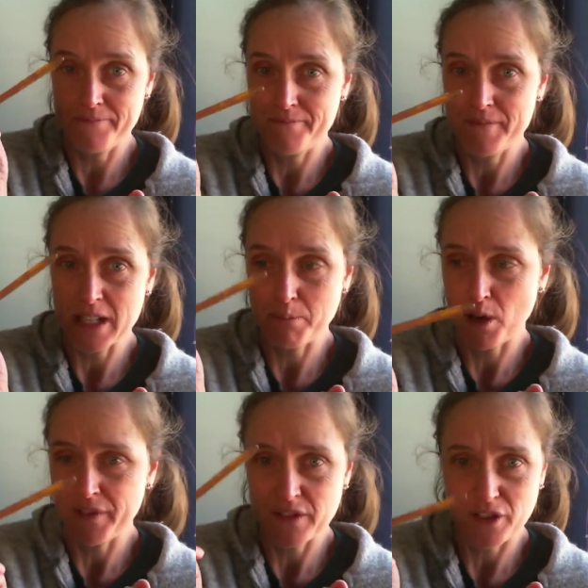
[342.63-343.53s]
it's
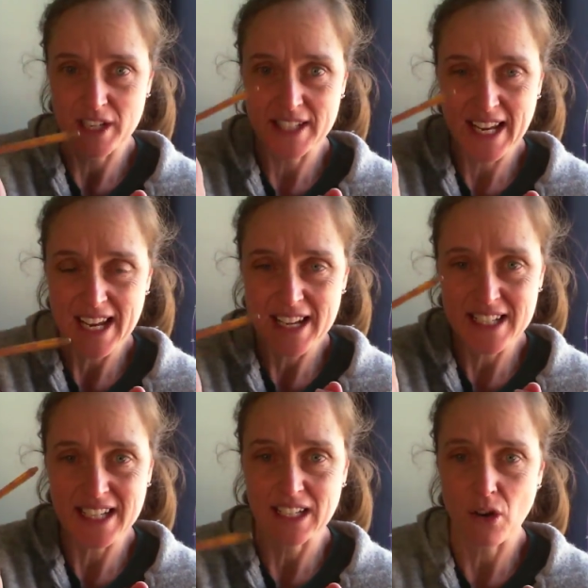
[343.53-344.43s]
perfect for his hand. He
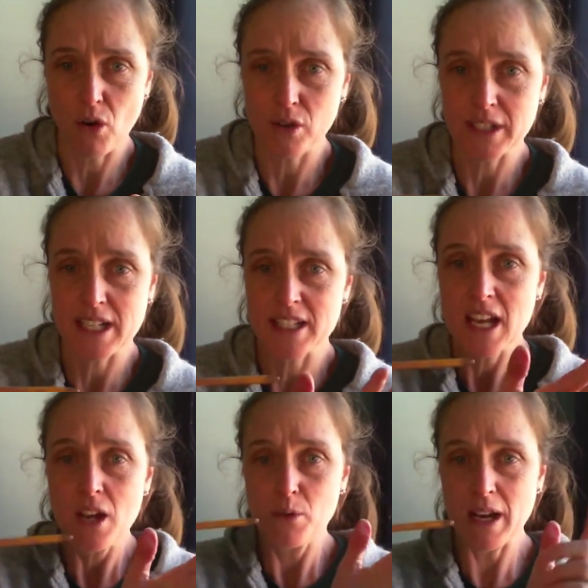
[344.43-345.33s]
can hold it.
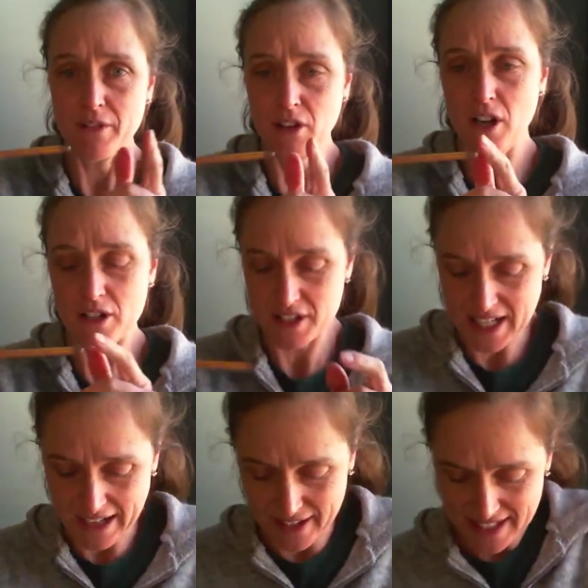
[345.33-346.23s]
We have a longer
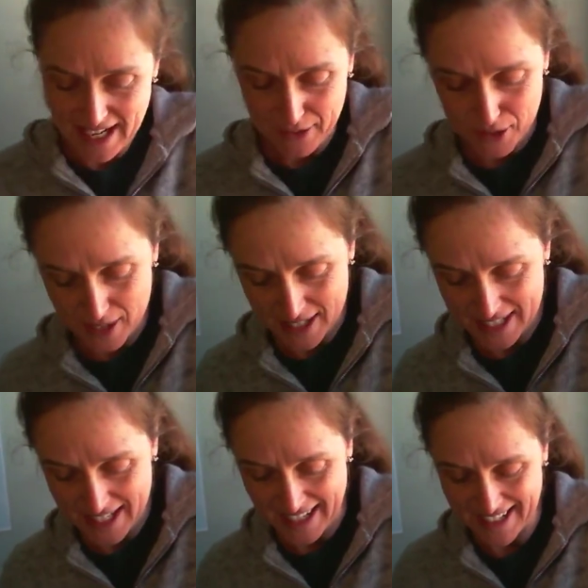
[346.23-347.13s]
stylus. Now you can
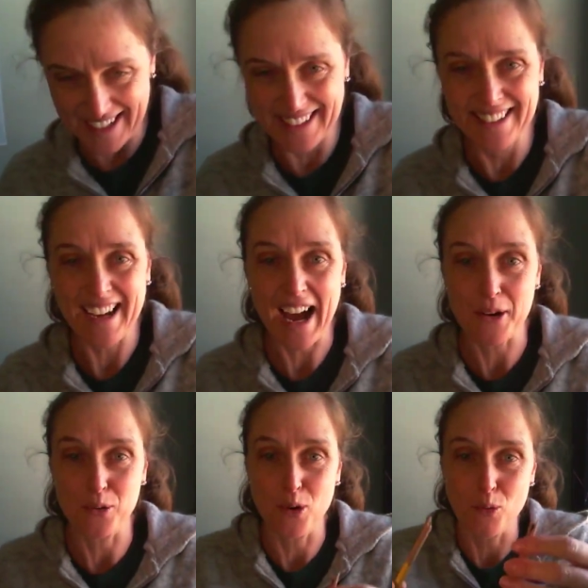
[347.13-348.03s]
see how
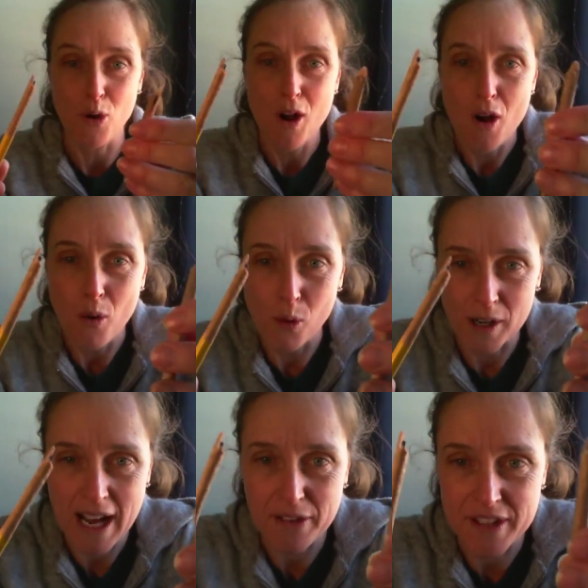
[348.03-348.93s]
worn
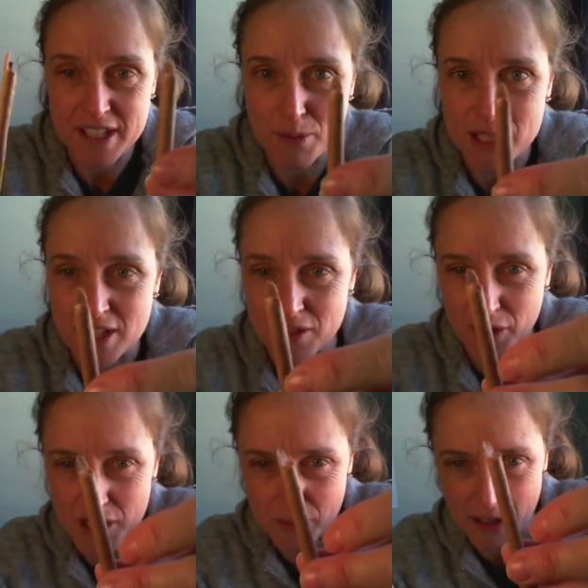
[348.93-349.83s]
out. This was his
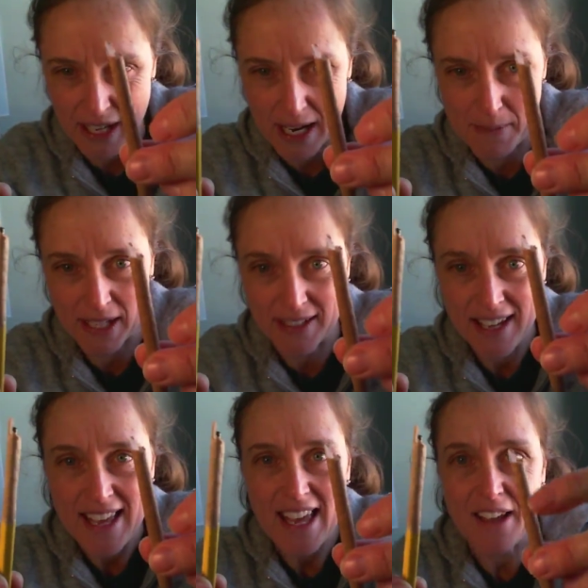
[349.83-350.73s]
first one that I made.
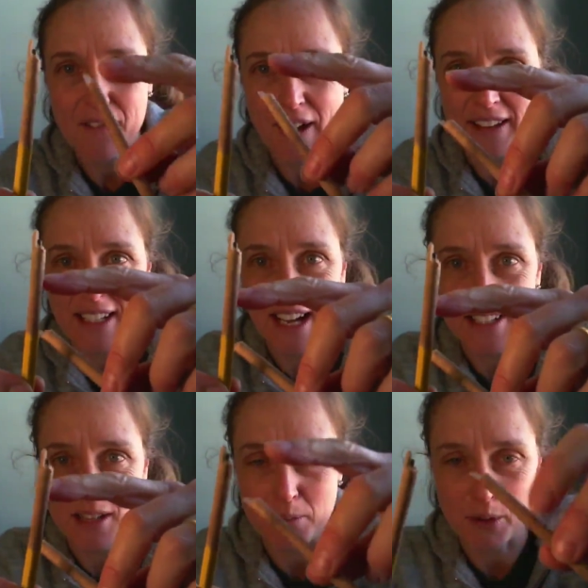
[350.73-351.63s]
It finally got to
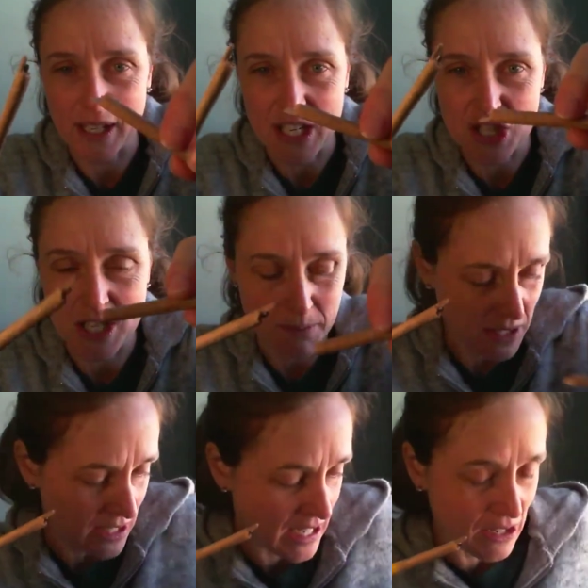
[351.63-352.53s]
the point he chipped,
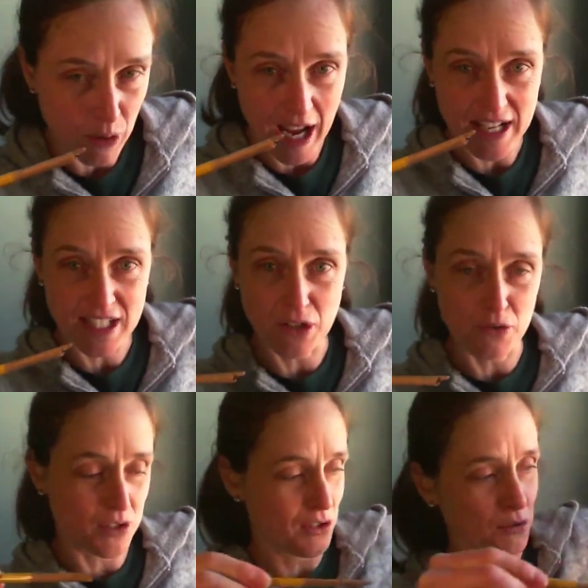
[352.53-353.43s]
as it
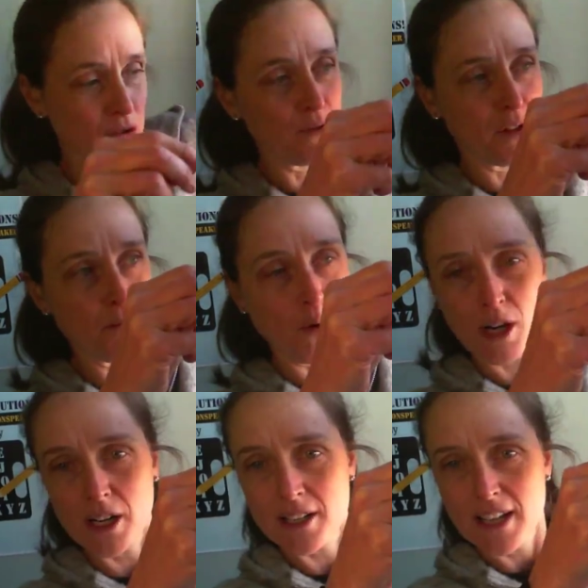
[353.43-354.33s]
goes through the
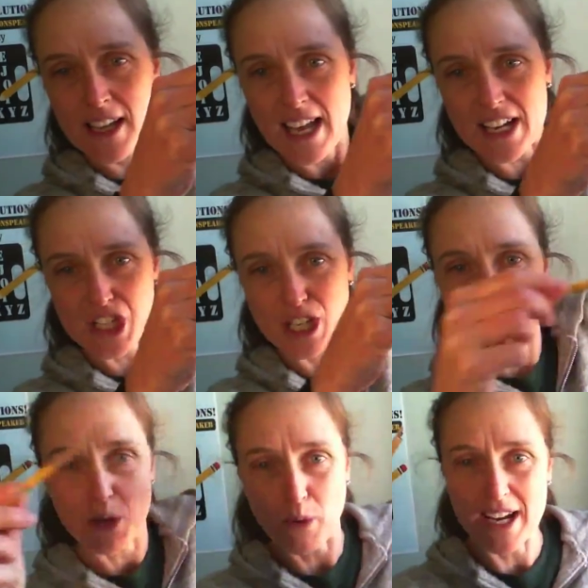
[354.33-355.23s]
board, it chipped
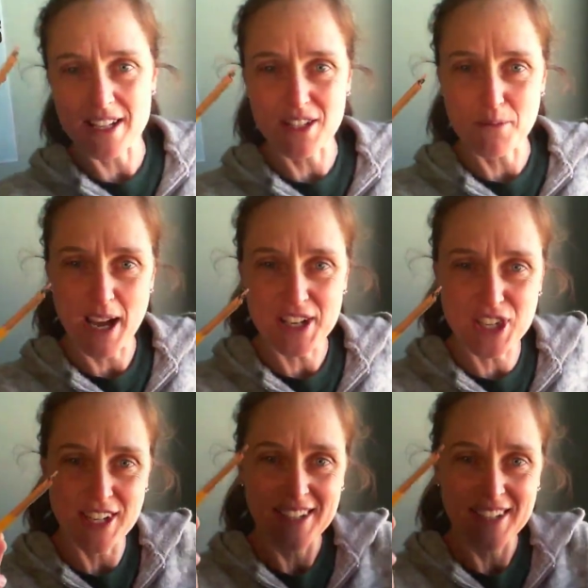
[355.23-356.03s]
away so much